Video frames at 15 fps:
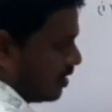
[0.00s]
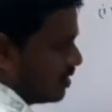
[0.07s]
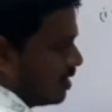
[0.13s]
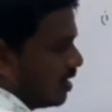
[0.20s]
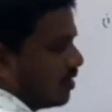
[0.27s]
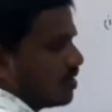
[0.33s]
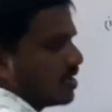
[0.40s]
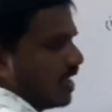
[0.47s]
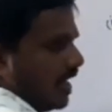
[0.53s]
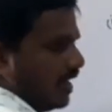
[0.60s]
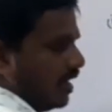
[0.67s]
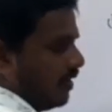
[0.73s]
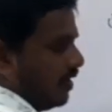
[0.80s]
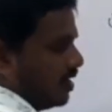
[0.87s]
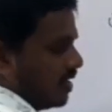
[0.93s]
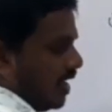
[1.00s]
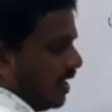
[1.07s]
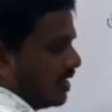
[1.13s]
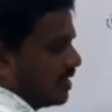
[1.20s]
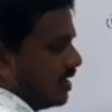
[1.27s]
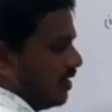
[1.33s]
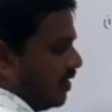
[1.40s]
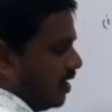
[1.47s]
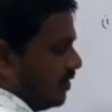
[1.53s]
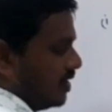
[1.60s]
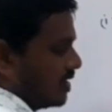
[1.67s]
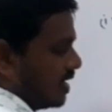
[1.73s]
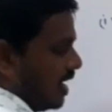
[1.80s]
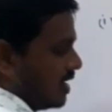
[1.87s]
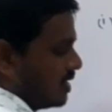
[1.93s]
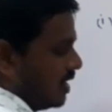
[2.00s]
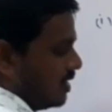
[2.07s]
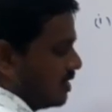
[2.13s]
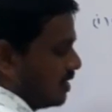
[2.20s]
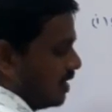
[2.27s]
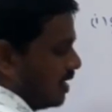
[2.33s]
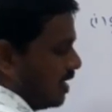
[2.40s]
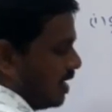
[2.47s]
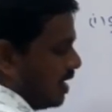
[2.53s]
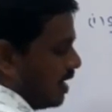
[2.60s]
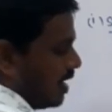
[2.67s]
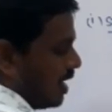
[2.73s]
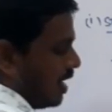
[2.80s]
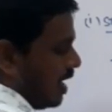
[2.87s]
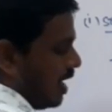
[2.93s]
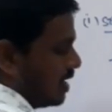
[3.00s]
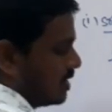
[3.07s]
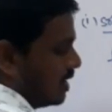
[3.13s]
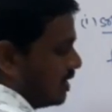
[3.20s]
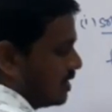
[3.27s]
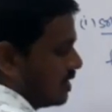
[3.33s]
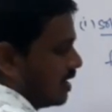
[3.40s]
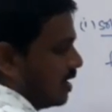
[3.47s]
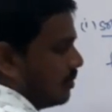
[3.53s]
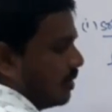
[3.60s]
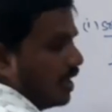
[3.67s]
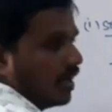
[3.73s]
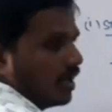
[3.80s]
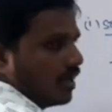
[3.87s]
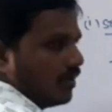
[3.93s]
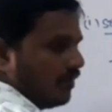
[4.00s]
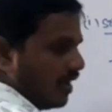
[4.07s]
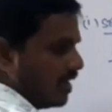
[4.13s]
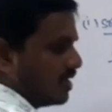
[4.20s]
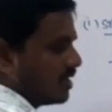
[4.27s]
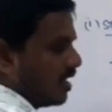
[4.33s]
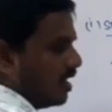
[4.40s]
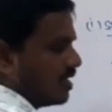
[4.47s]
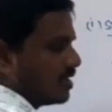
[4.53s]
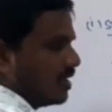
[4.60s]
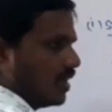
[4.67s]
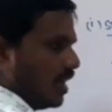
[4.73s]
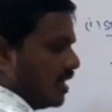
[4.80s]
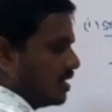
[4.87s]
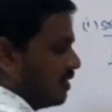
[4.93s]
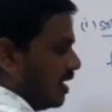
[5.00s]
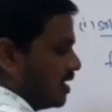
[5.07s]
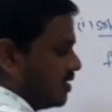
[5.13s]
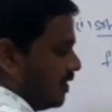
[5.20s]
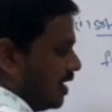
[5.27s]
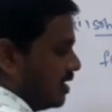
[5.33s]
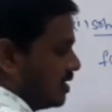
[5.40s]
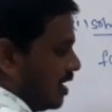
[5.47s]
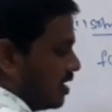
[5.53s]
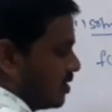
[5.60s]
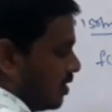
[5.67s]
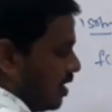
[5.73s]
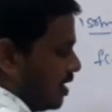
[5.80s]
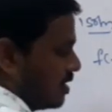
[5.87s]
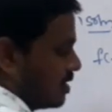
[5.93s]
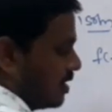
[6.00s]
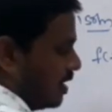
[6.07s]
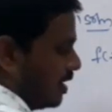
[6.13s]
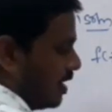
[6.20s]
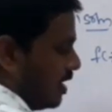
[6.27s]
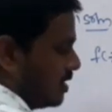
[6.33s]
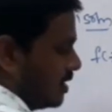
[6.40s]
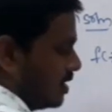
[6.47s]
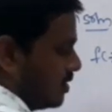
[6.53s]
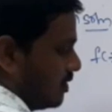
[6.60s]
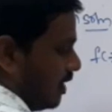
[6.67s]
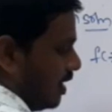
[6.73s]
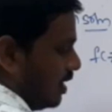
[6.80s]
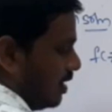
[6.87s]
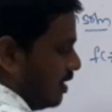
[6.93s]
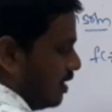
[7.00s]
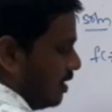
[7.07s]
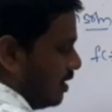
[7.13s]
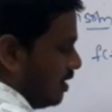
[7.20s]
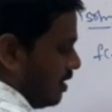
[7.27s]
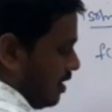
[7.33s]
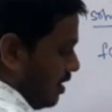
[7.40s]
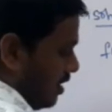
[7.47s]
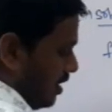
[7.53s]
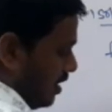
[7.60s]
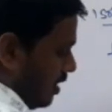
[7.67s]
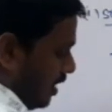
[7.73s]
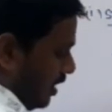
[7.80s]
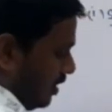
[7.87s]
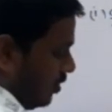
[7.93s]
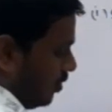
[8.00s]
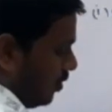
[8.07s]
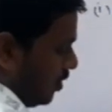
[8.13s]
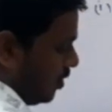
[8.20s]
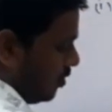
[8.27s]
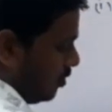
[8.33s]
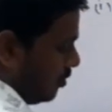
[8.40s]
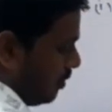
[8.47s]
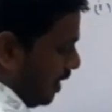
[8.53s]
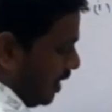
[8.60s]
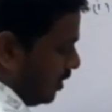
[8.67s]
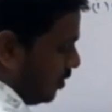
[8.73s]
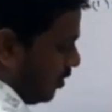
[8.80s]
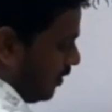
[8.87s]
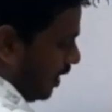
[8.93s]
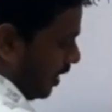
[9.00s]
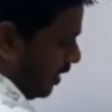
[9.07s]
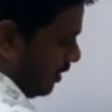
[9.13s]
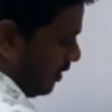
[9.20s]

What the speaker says: is equal to sin derivative, sin x derivative is cos x keeping y is constant, cos hy is also constant, cos hy, right. Dou u by dou y,